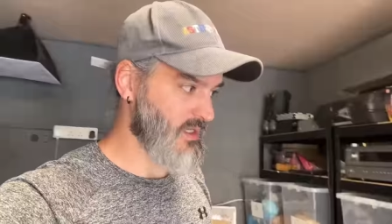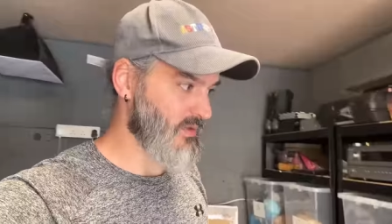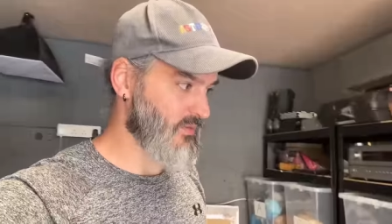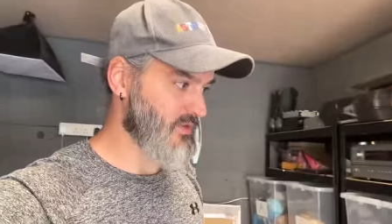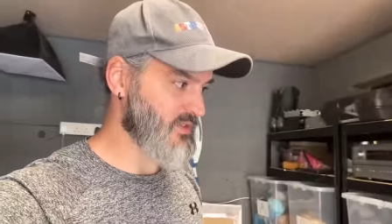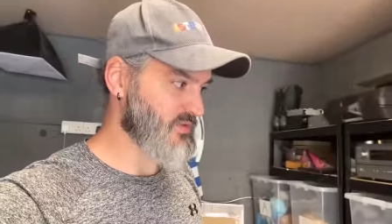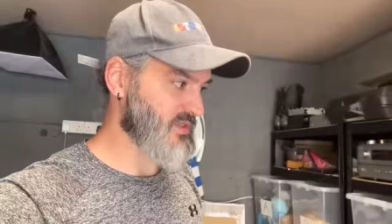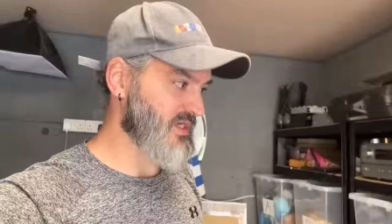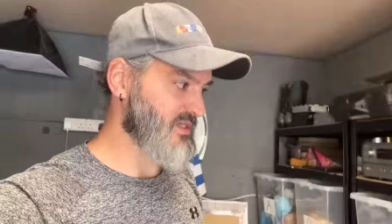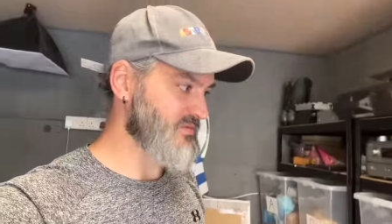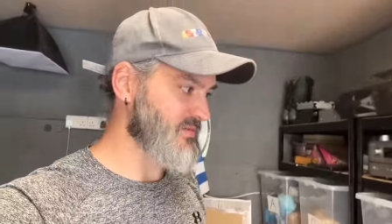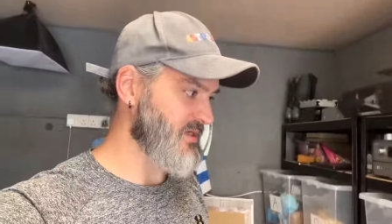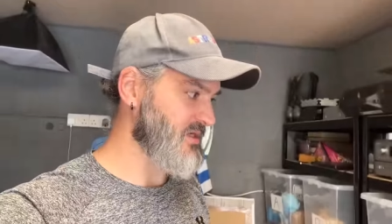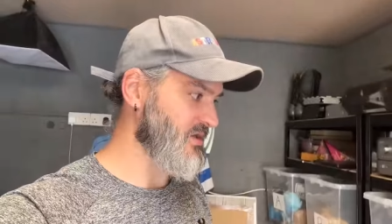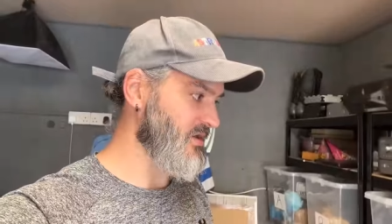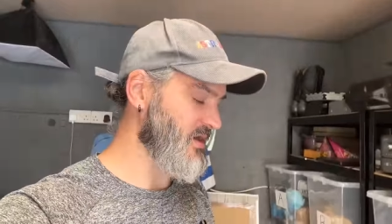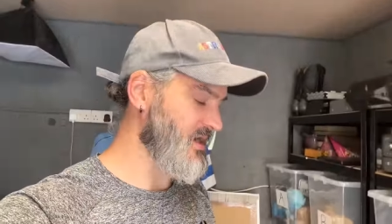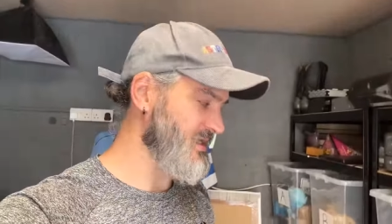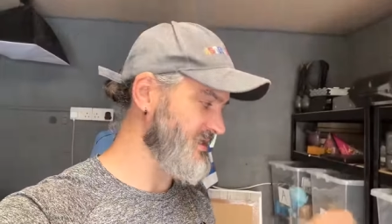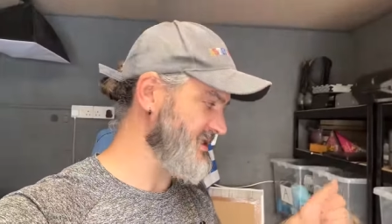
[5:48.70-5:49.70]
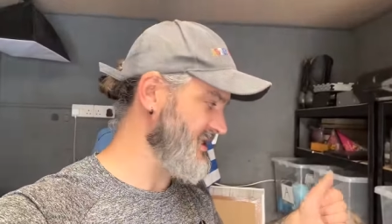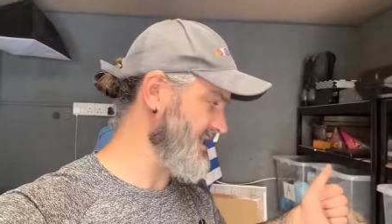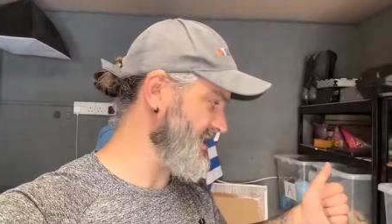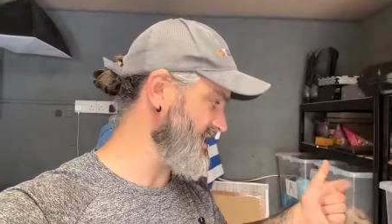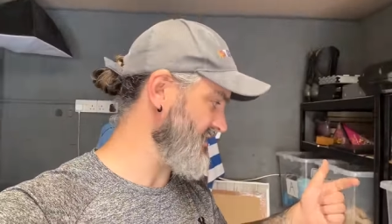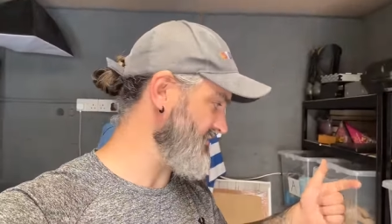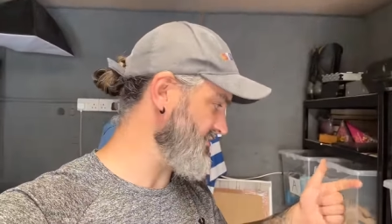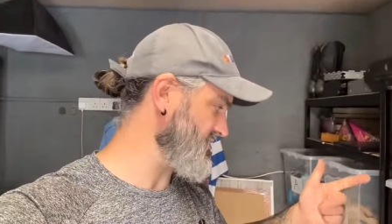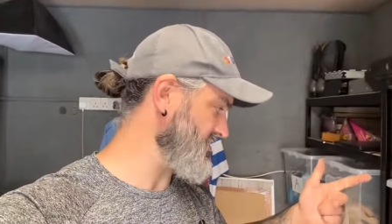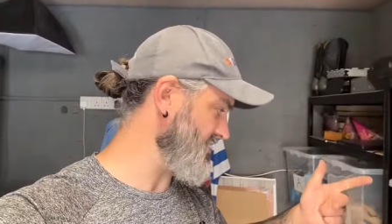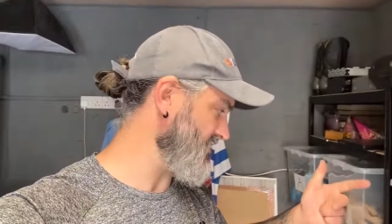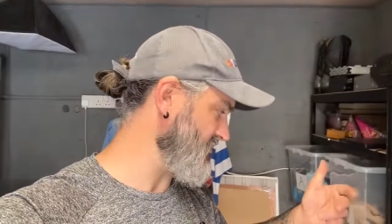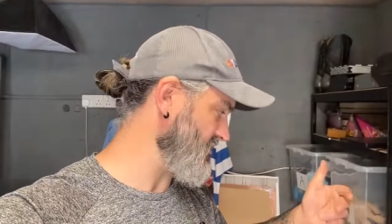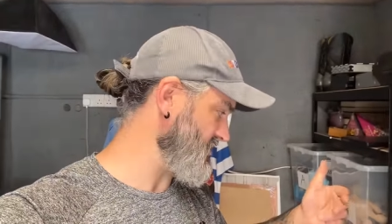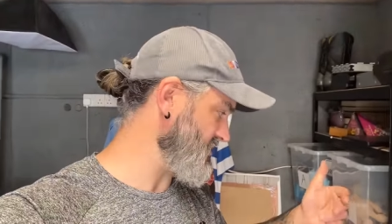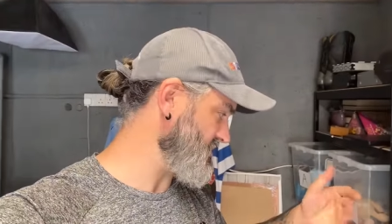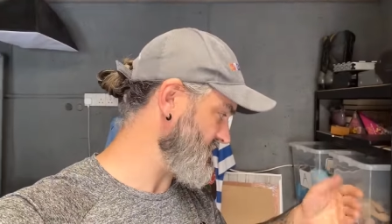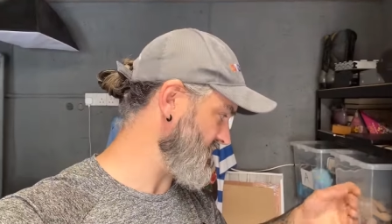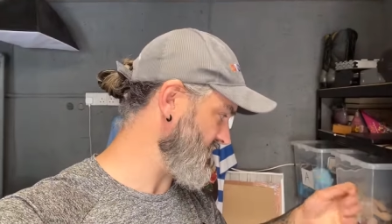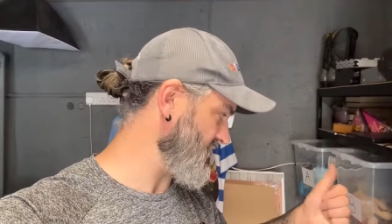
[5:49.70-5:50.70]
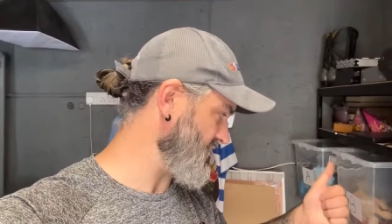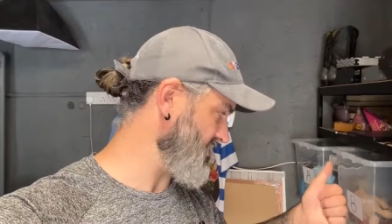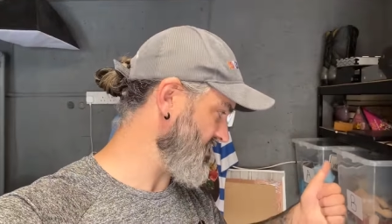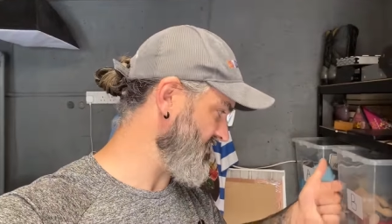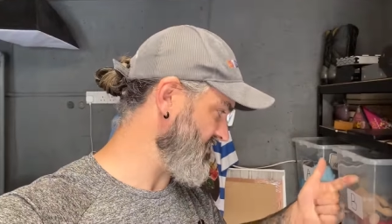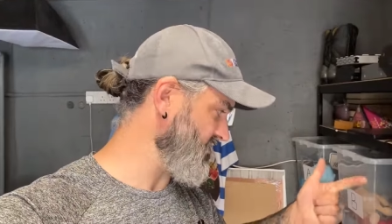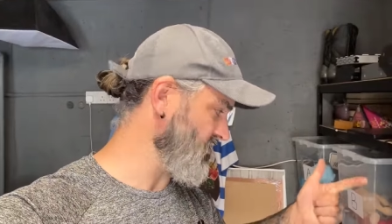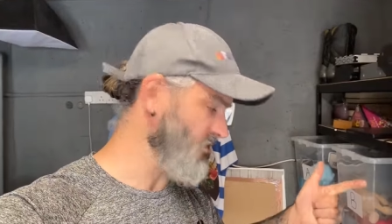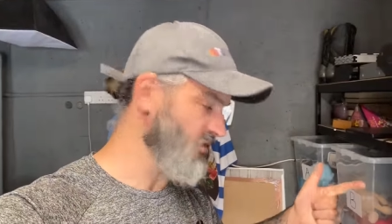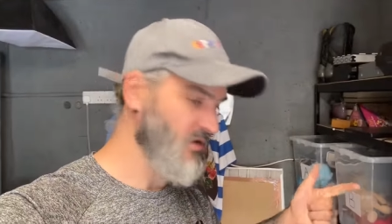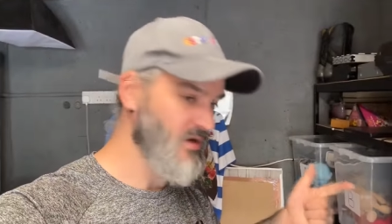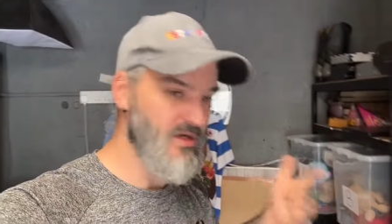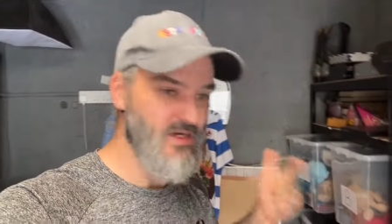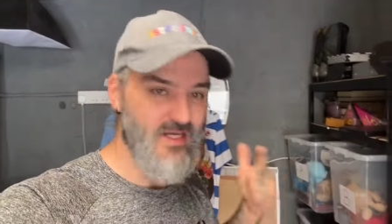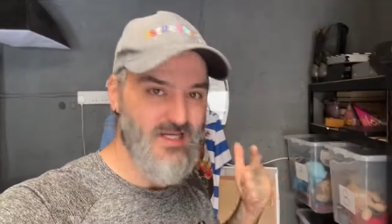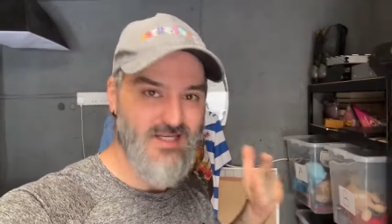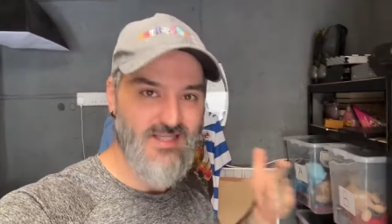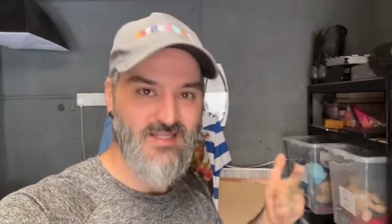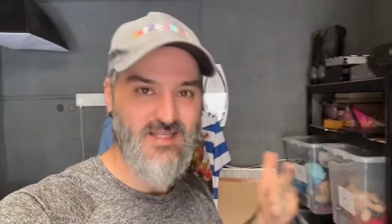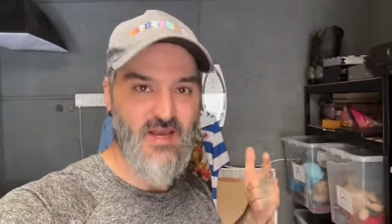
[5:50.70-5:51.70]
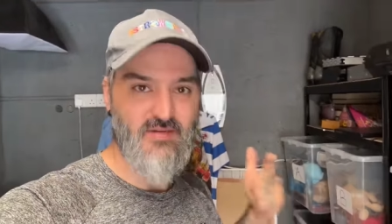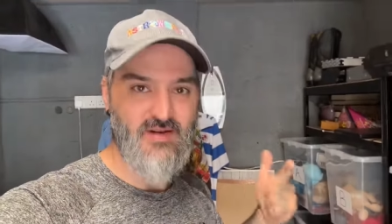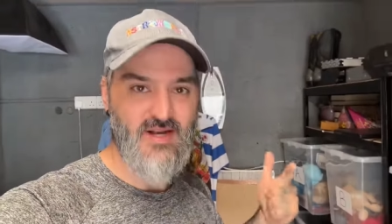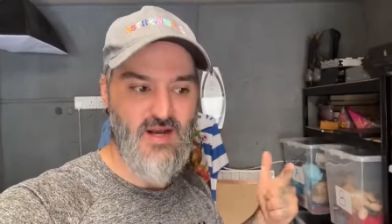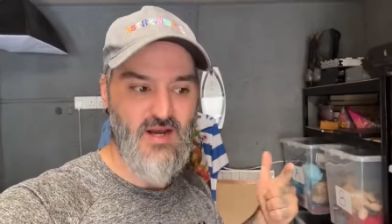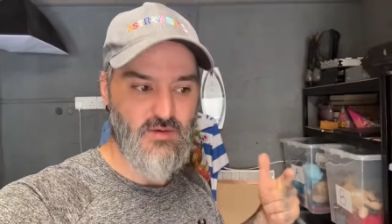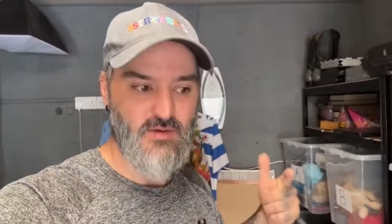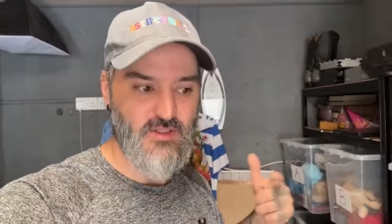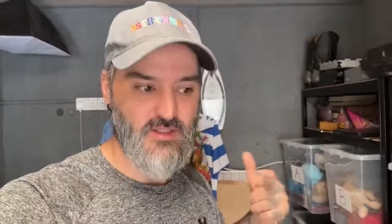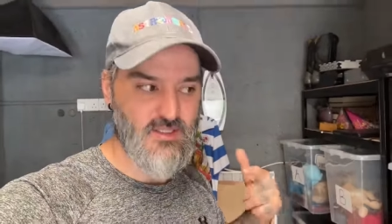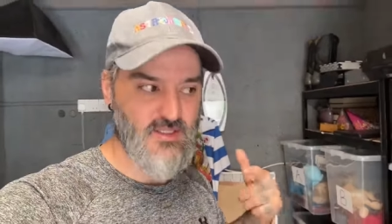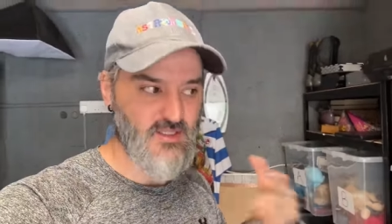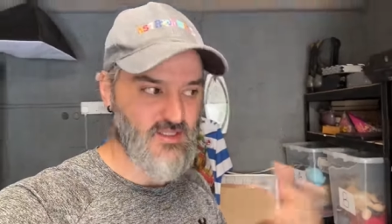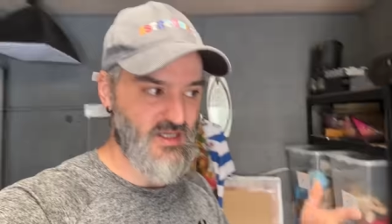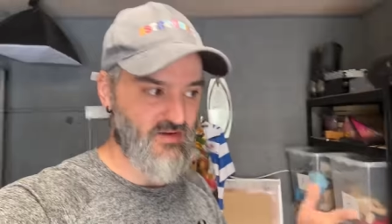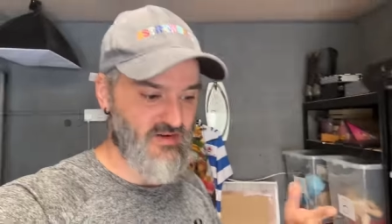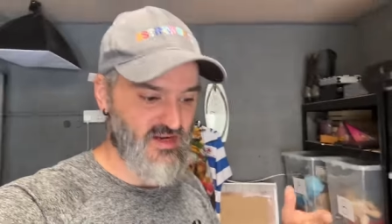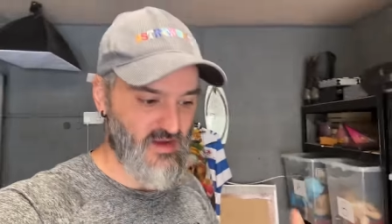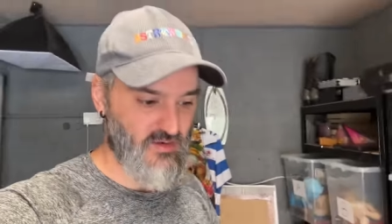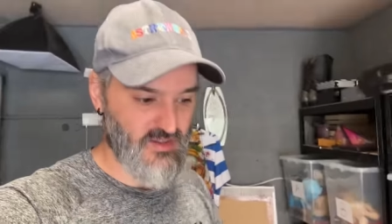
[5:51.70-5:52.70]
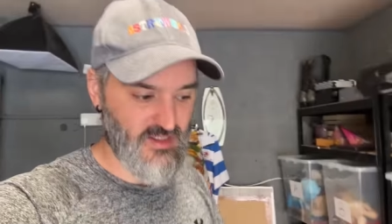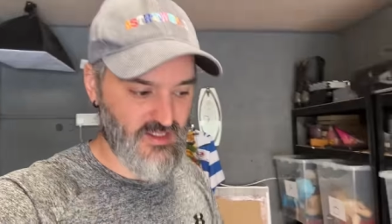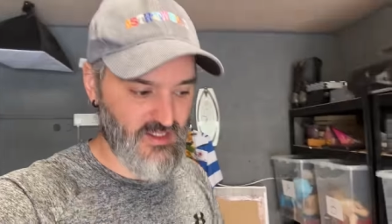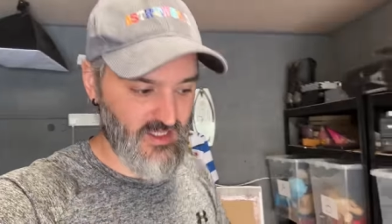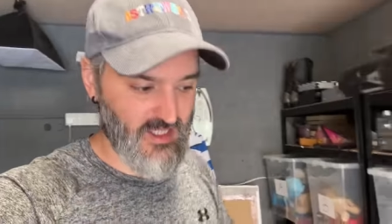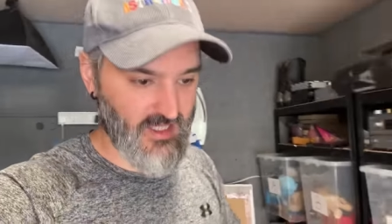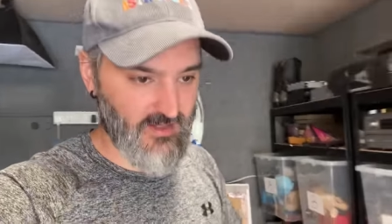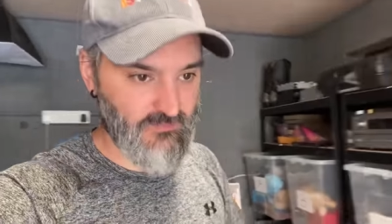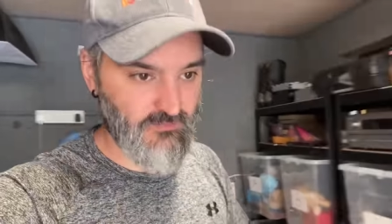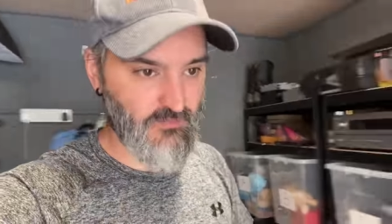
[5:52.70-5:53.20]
which gives me nine, ten, eleven, twelve, one, two, three, four, seven hours. Seven hours today.